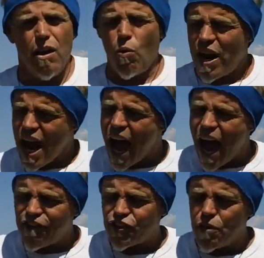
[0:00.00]
we
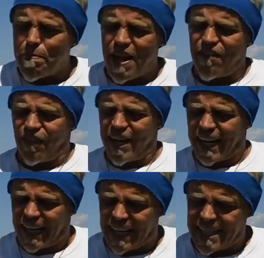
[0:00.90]
have to be
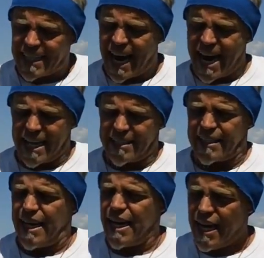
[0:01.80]
freaking intense
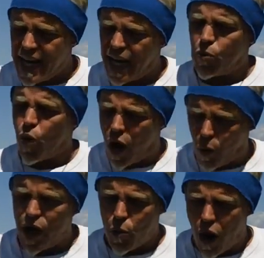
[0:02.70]
in what
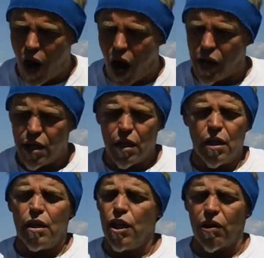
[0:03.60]
we want.
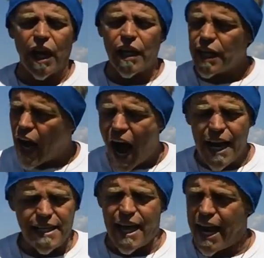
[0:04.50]
You
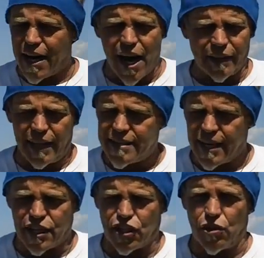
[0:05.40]
cannot take on these
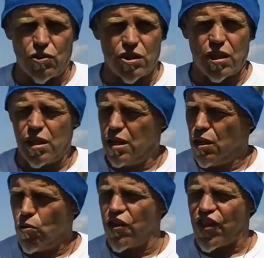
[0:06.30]
issues
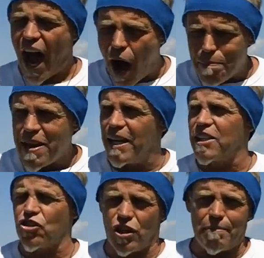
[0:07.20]
without being
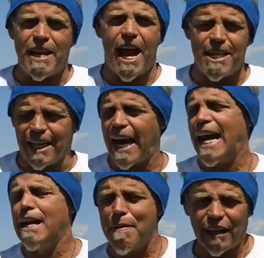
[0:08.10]
extremely
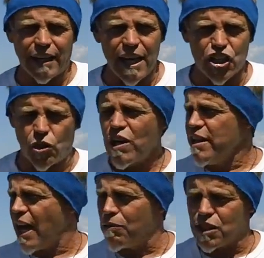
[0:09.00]
educated about the issue.
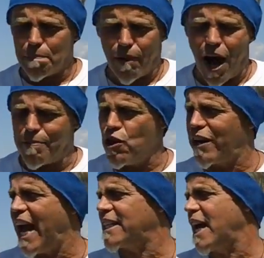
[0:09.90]
That was the problem. You
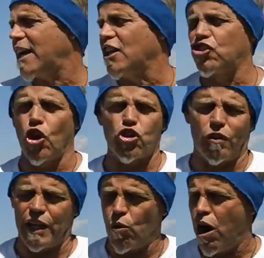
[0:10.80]
can't take on
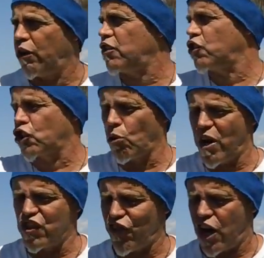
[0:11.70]
social equality, the
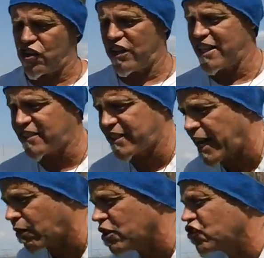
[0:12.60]
shirtwaist fires on that
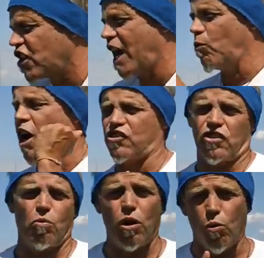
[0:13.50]
sacred sidewalks
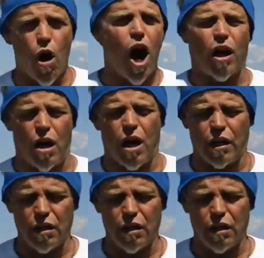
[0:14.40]
that we'll walk on